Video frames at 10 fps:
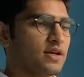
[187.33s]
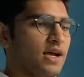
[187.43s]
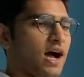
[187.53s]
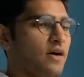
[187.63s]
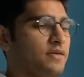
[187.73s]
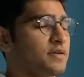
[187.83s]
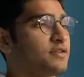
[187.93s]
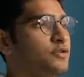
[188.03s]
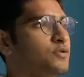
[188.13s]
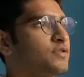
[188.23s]
However,
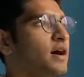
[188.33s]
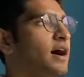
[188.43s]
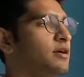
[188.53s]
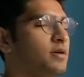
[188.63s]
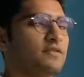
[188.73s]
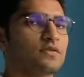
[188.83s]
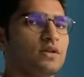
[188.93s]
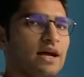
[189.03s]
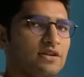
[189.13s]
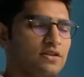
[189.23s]
due to the high amount of
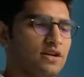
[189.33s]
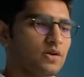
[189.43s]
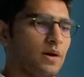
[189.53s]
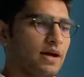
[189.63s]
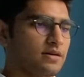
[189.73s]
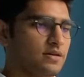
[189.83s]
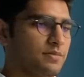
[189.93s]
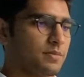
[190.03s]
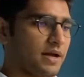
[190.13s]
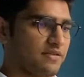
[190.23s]
collateral
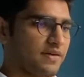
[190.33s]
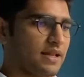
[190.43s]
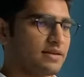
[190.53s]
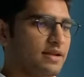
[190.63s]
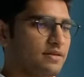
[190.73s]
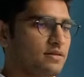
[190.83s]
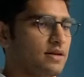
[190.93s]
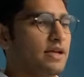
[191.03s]
required by the validator,